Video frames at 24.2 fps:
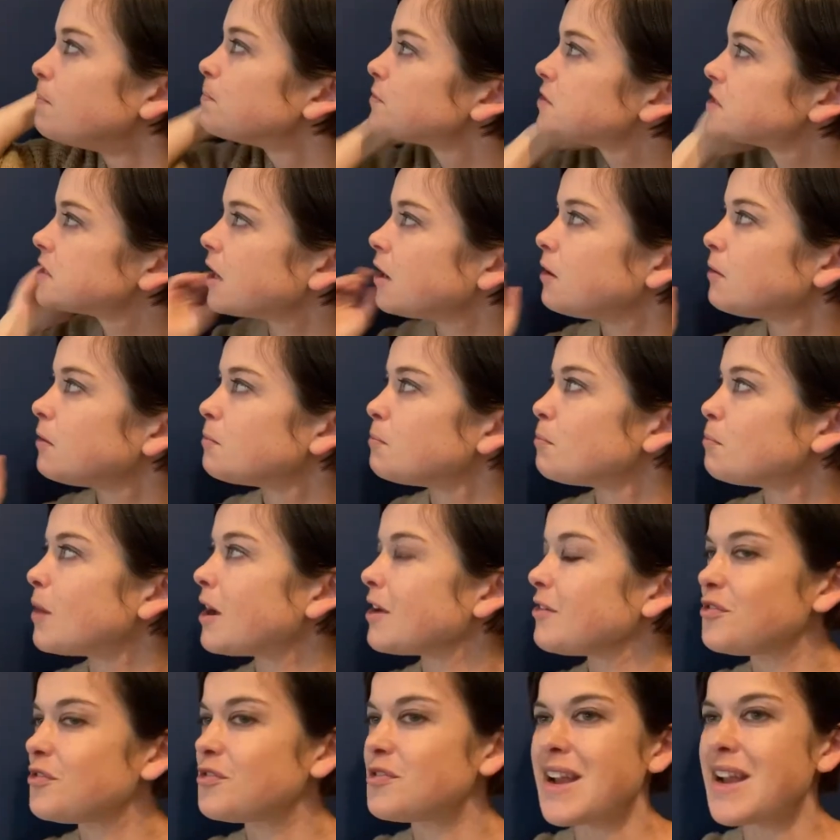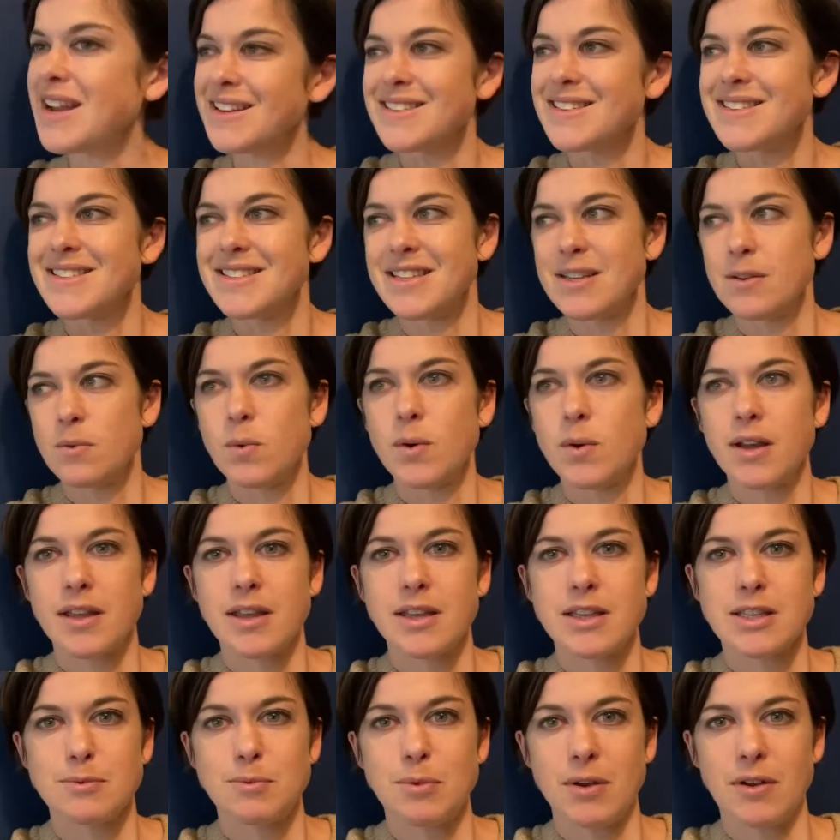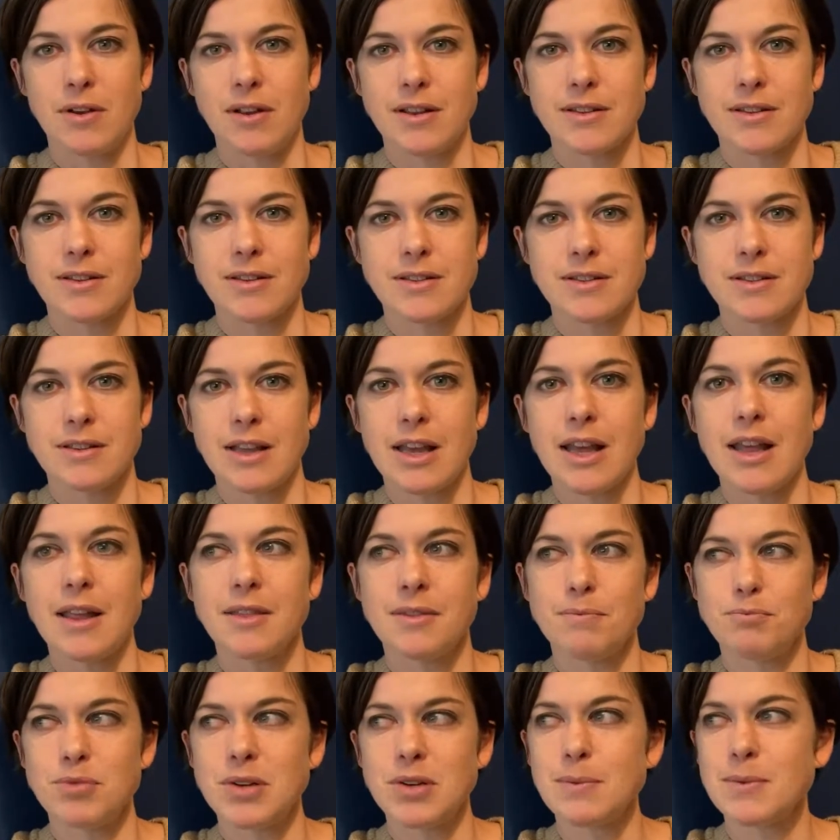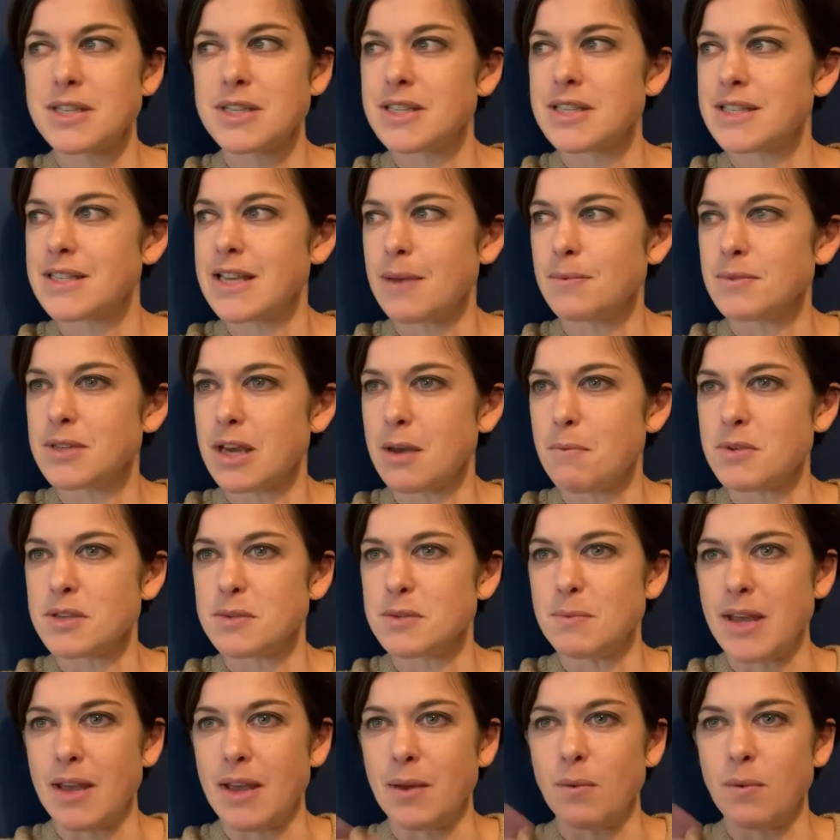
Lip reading: So my friend did work experience at pretty much the same time as me.